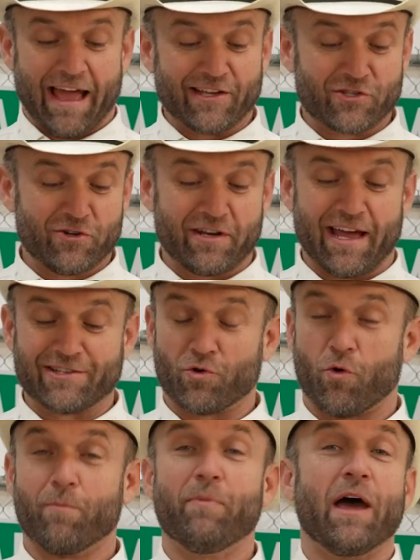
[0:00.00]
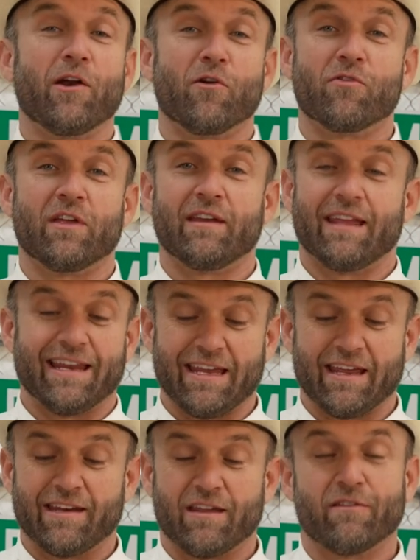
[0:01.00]
as good as or better than
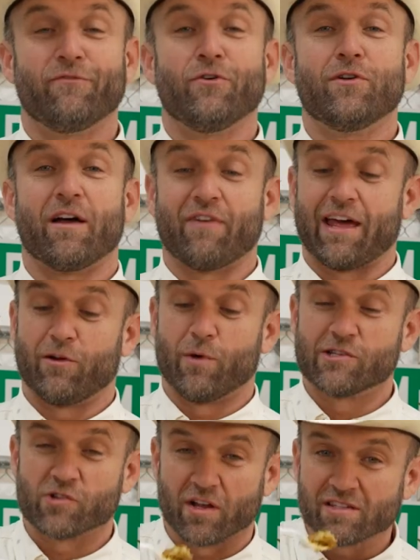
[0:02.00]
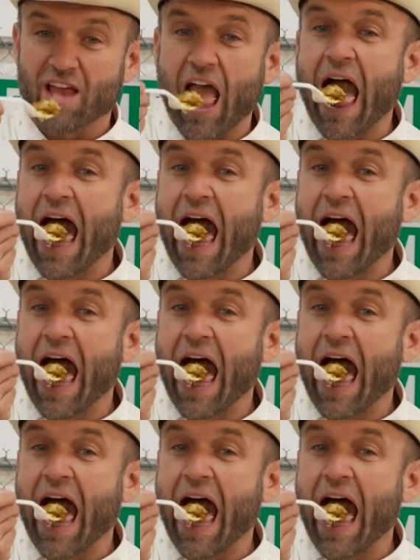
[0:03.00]
any Indian food I've had at restaurants.